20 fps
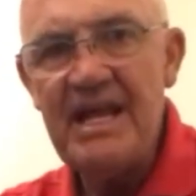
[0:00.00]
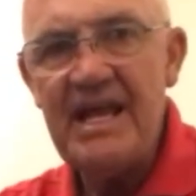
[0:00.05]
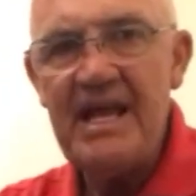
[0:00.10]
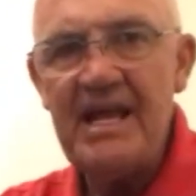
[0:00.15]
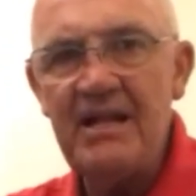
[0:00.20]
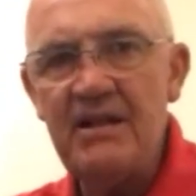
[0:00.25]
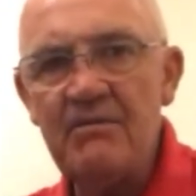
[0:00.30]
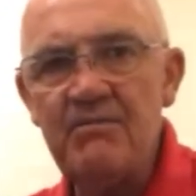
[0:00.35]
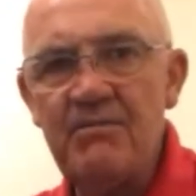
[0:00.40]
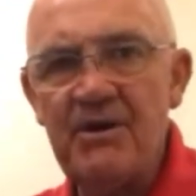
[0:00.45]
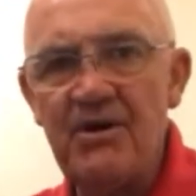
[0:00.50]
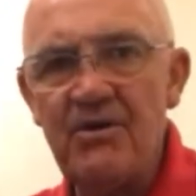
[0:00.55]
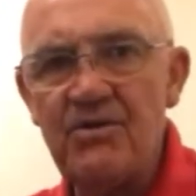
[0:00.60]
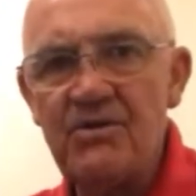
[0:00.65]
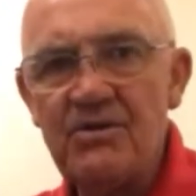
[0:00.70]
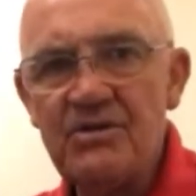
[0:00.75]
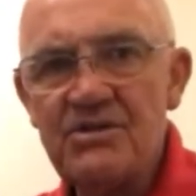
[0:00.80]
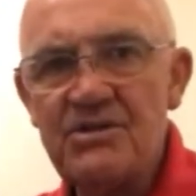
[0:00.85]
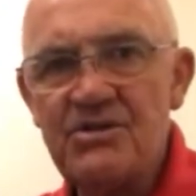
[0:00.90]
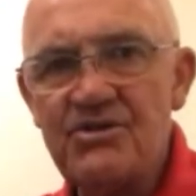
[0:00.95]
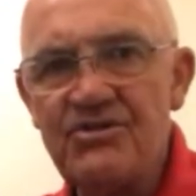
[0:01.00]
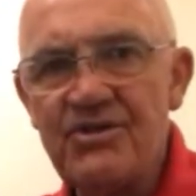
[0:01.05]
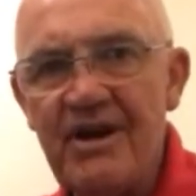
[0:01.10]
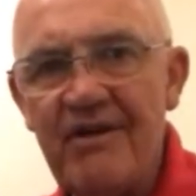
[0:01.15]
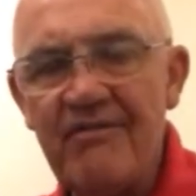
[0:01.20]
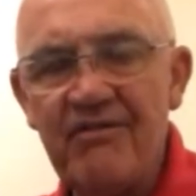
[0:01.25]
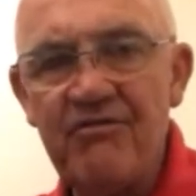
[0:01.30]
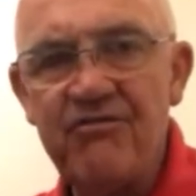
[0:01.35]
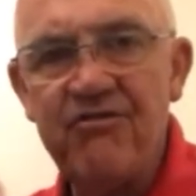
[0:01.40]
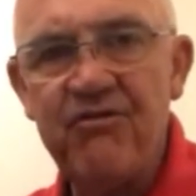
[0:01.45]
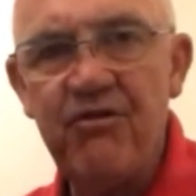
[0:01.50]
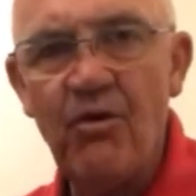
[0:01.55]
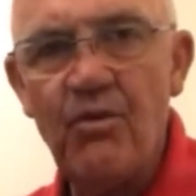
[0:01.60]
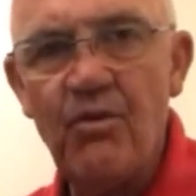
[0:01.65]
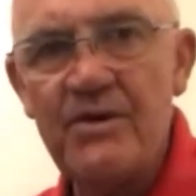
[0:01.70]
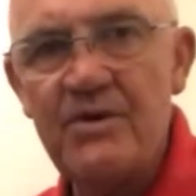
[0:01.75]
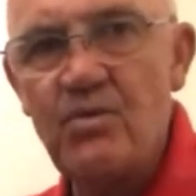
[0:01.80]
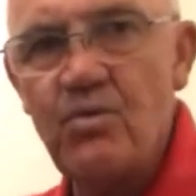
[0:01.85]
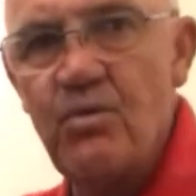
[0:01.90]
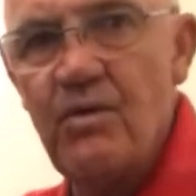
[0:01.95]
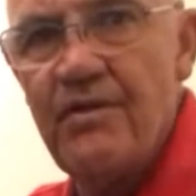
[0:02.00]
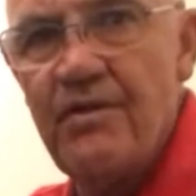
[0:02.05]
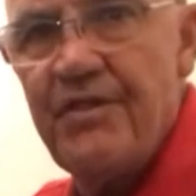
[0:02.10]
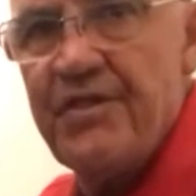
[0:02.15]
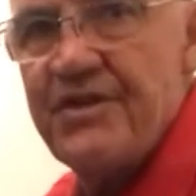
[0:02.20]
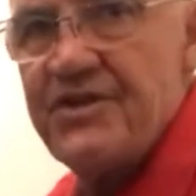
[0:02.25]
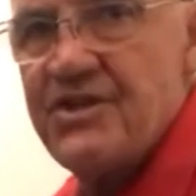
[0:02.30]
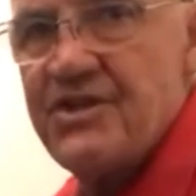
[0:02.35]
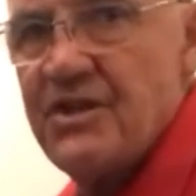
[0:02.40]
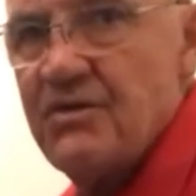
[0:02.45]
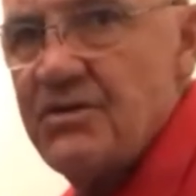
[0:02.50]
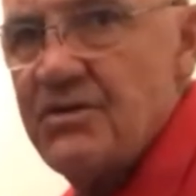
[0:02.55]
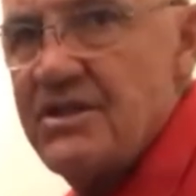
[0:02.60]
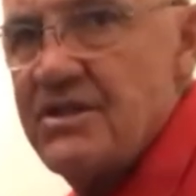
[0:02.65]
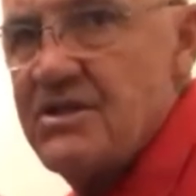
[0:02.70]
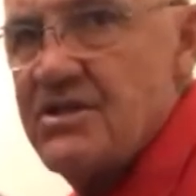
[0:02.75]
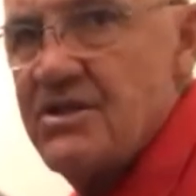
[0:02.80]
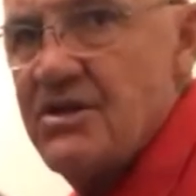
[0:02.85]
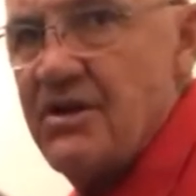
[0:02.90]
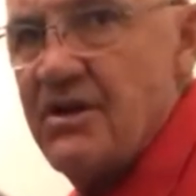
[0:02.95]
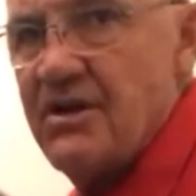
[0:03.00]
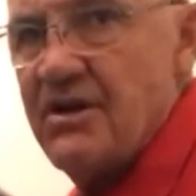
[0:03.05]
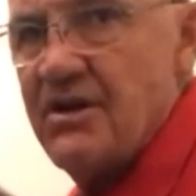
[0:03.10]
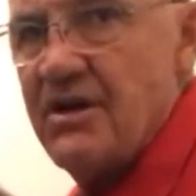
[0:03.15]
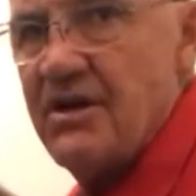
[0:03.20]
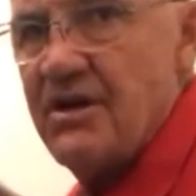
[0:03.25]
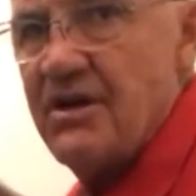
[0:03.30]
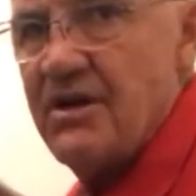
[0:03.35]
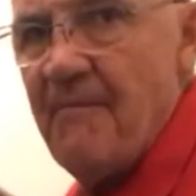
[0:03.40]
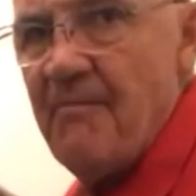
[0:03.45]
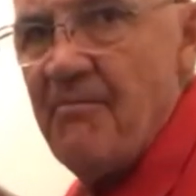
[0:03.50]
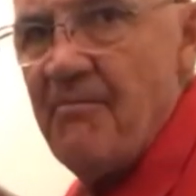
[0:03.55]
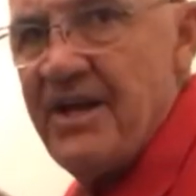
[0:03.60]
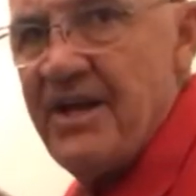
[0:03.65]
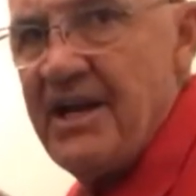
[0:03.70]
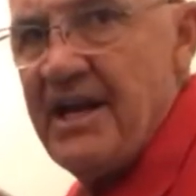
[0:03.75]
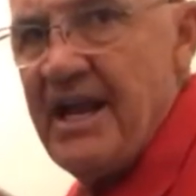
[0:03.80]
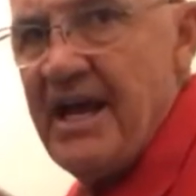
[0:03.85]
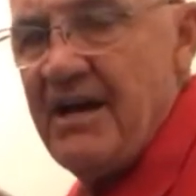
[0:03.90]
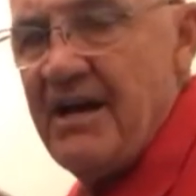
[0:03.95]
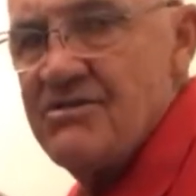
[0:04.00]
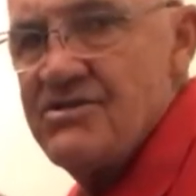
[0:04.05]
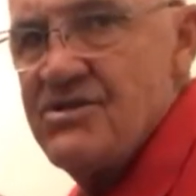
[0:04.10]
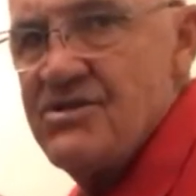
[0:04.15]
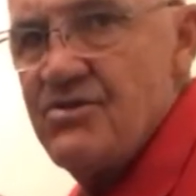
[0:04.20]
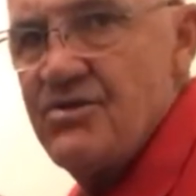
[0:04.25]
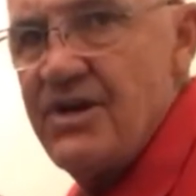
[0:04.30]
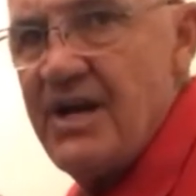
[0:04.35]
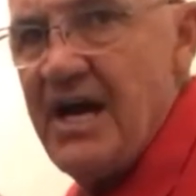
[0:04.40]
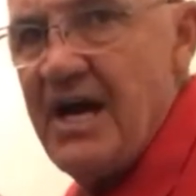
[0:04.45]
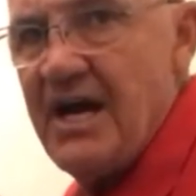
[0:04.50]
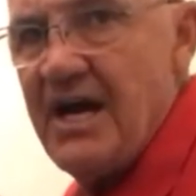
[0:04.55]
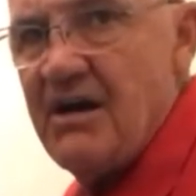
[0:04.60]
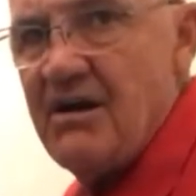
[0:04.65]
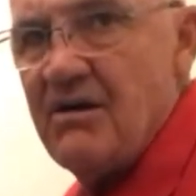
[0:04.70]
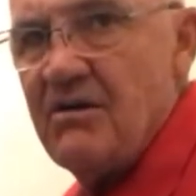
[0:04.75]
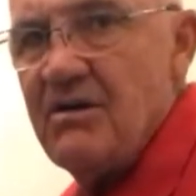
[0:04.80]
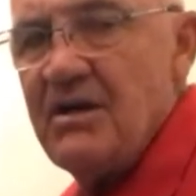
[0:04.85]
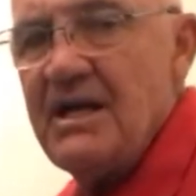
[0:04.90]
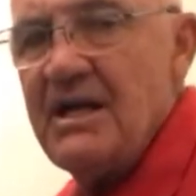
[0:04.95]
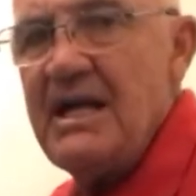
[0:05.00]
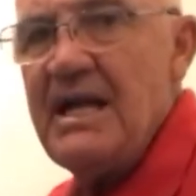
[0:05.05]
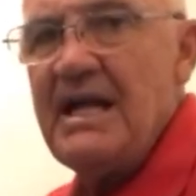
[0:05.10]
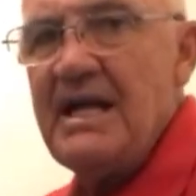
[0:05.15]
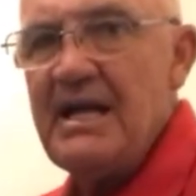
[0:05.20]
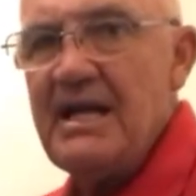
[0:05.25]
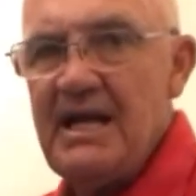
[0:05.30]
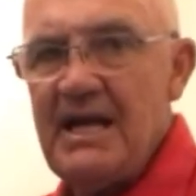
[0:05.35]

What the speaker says: I mean, the elbow to travel forward with the shoulder turn that allows you now